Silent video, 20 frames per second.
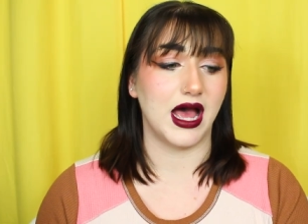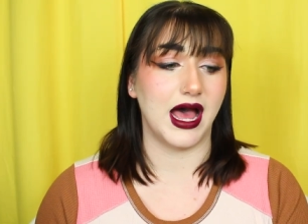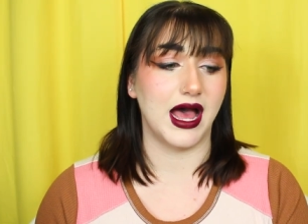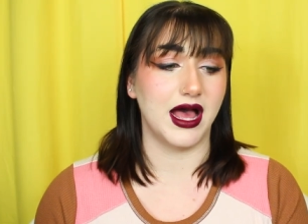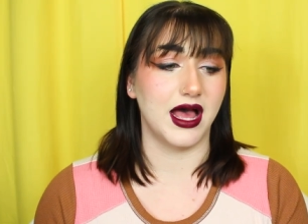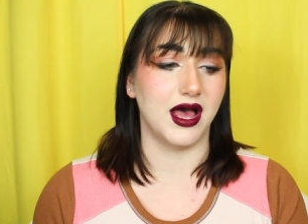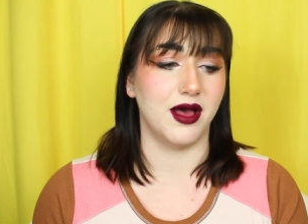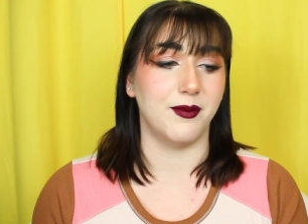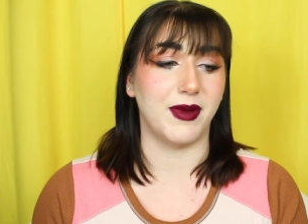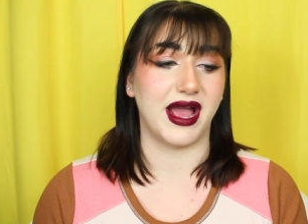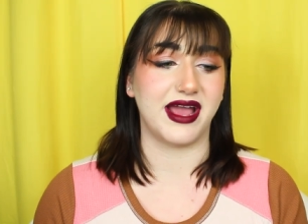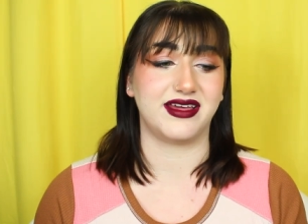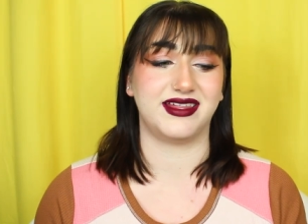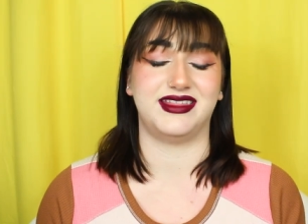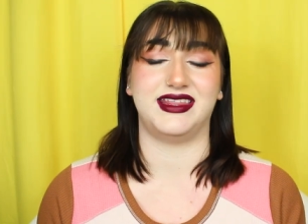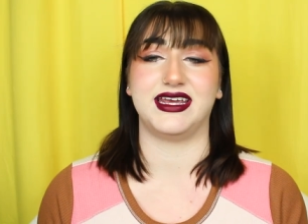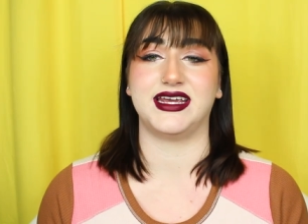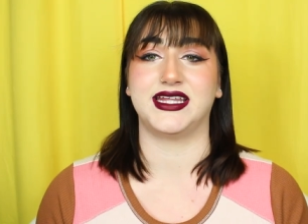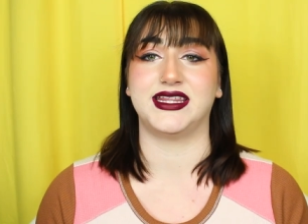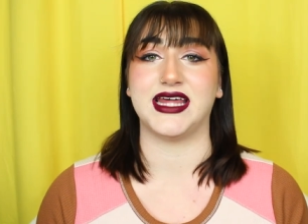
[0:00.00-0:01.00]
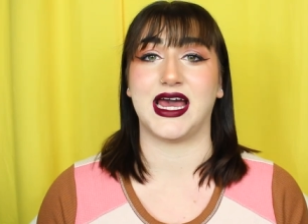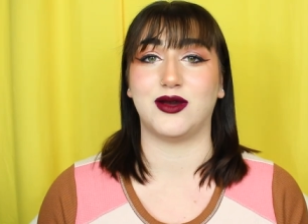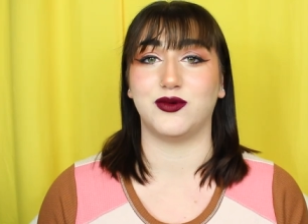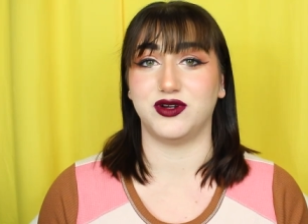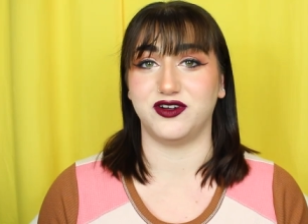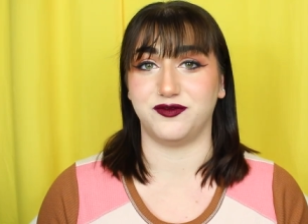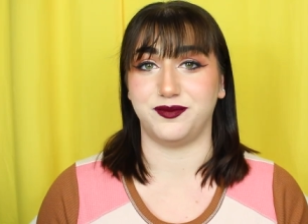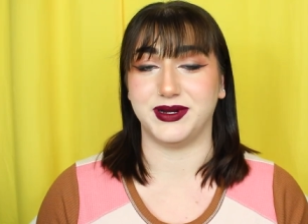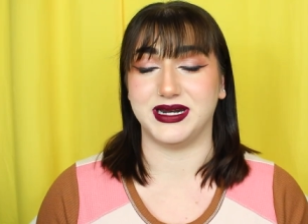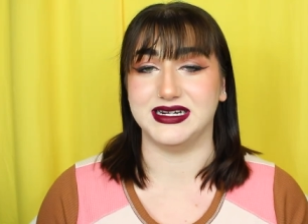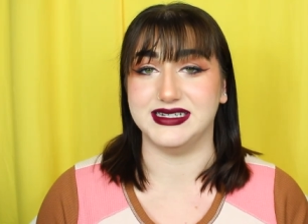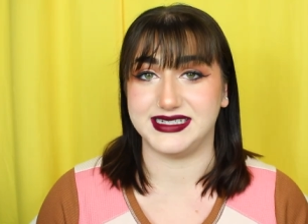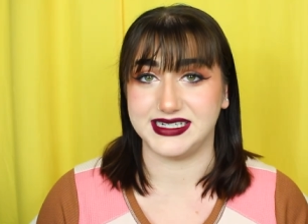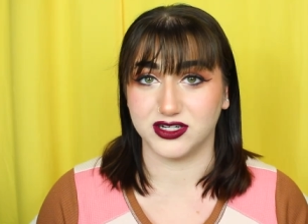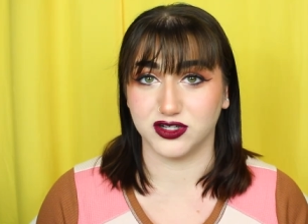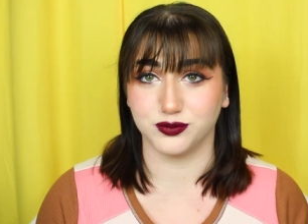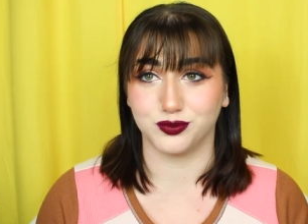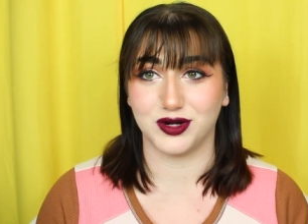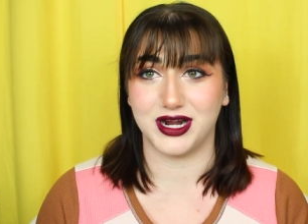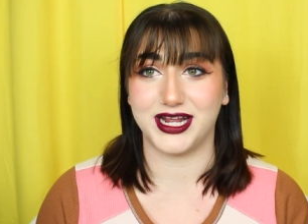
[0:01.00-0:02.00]
um, I think that would have been a
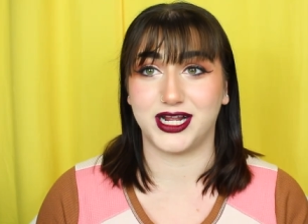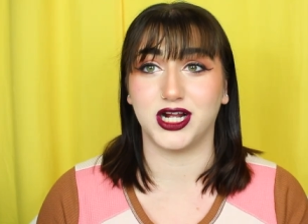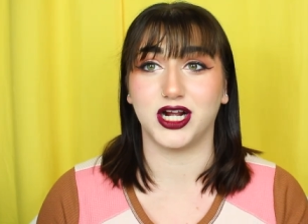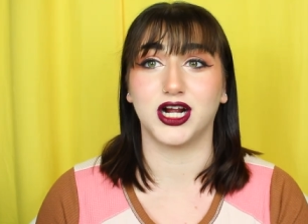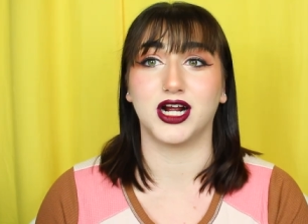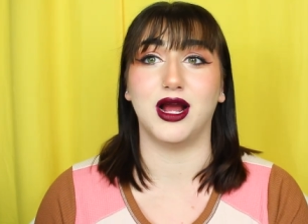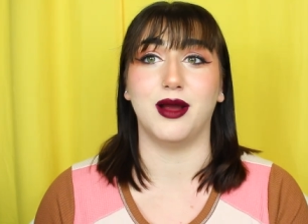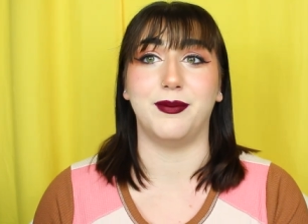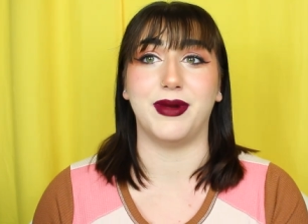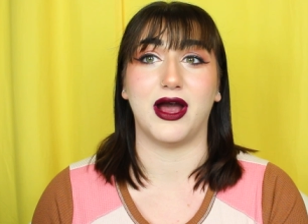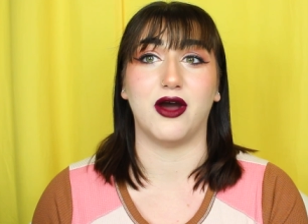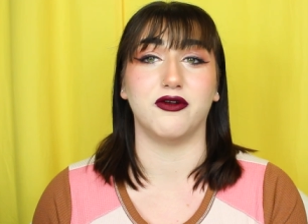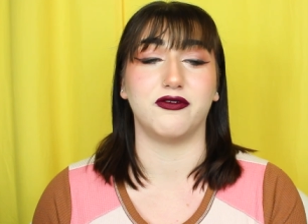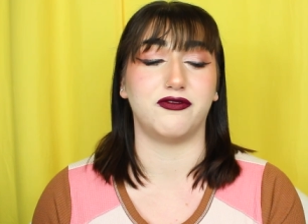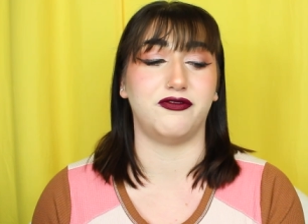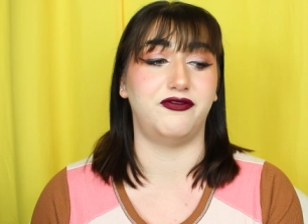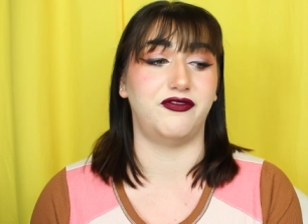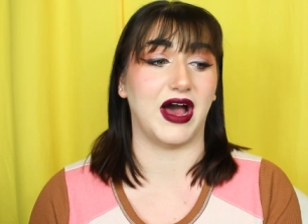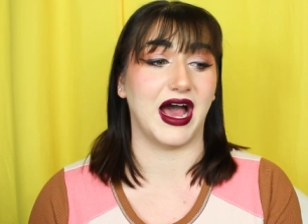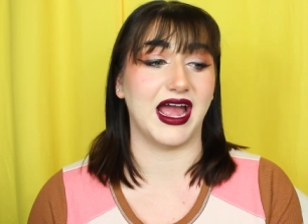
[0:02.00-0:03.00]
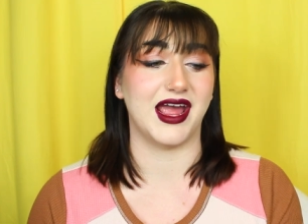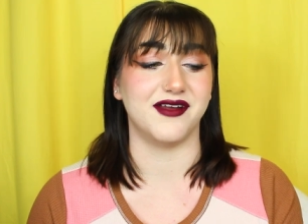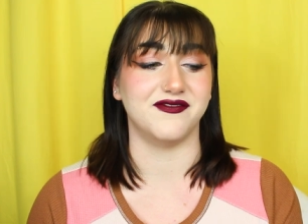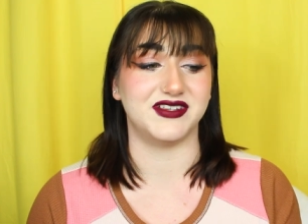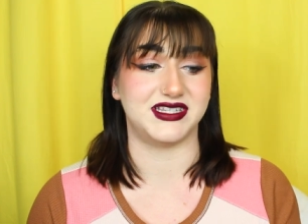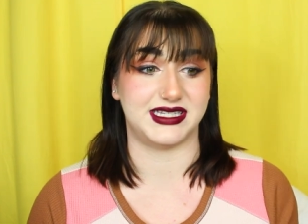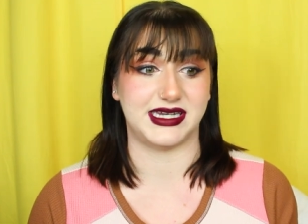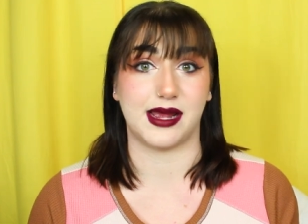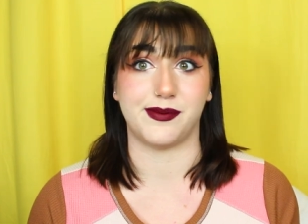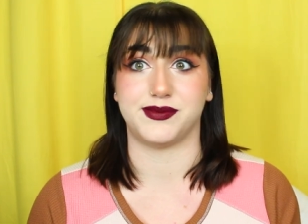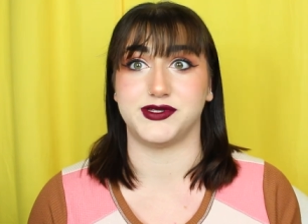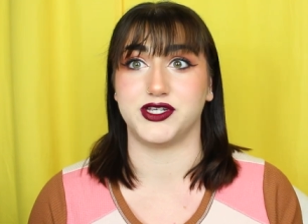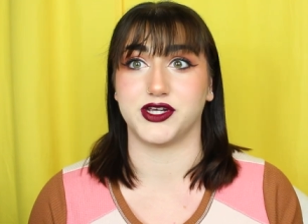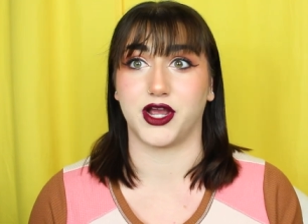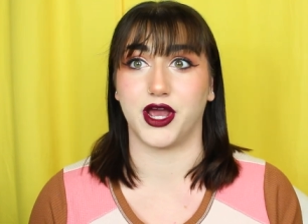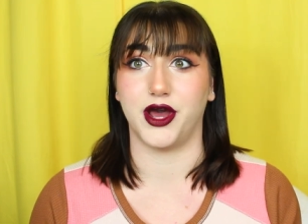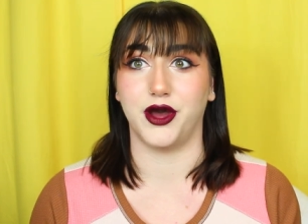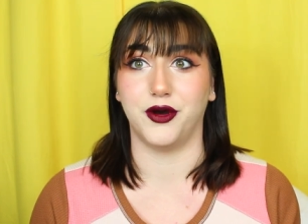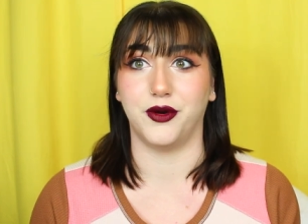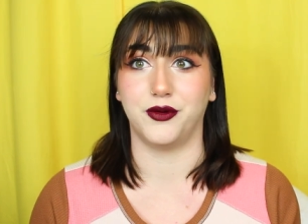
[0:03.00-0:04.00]
deal breaker about five steps
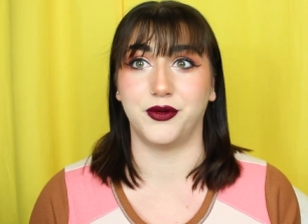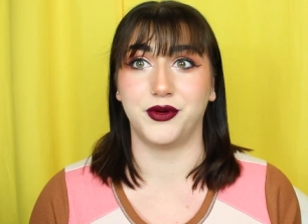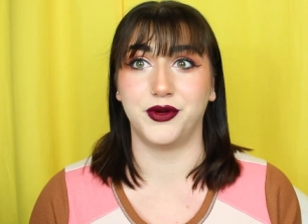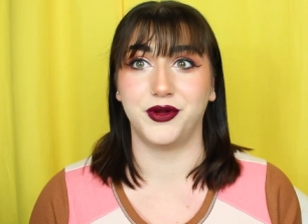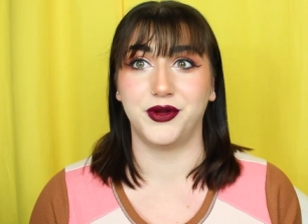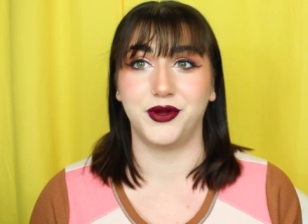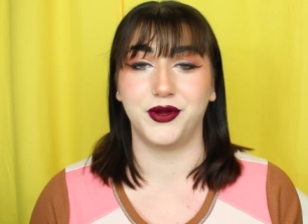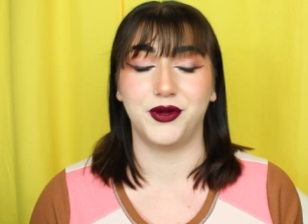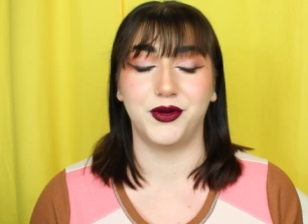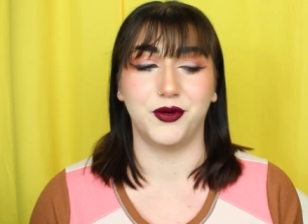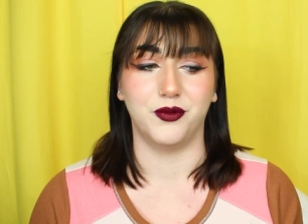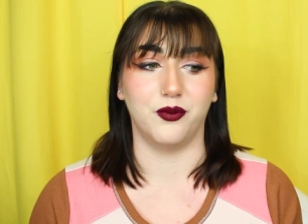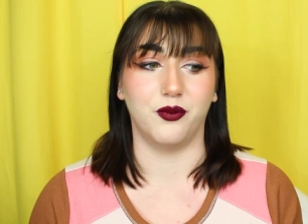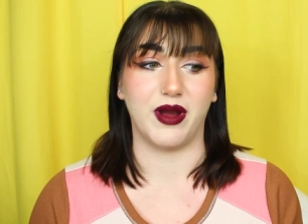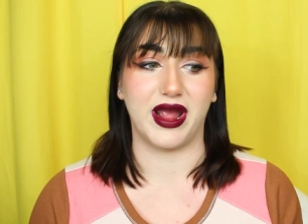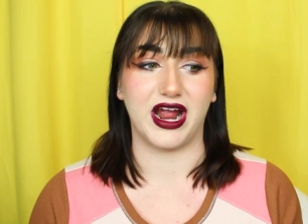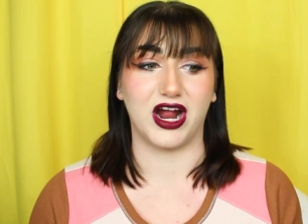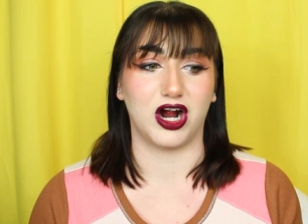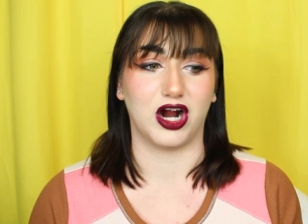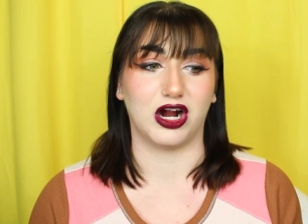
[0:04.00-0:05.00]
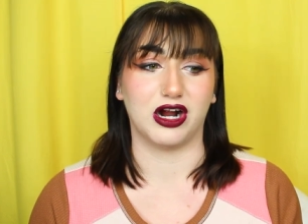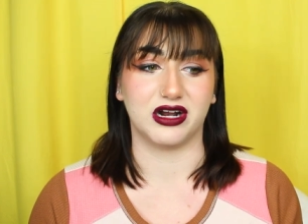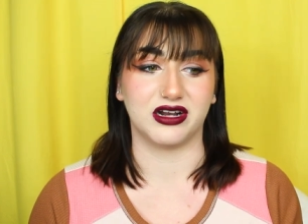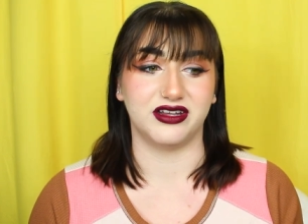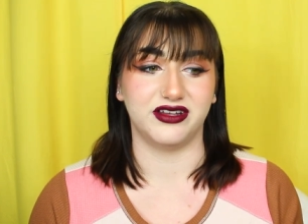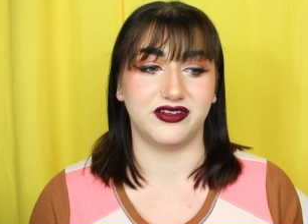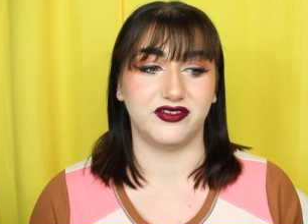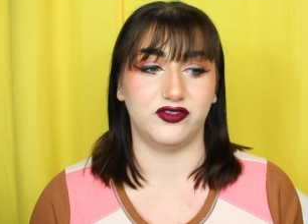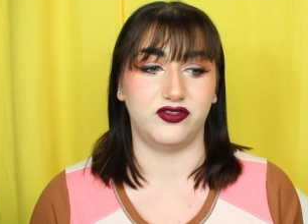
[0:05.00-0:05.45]
ago where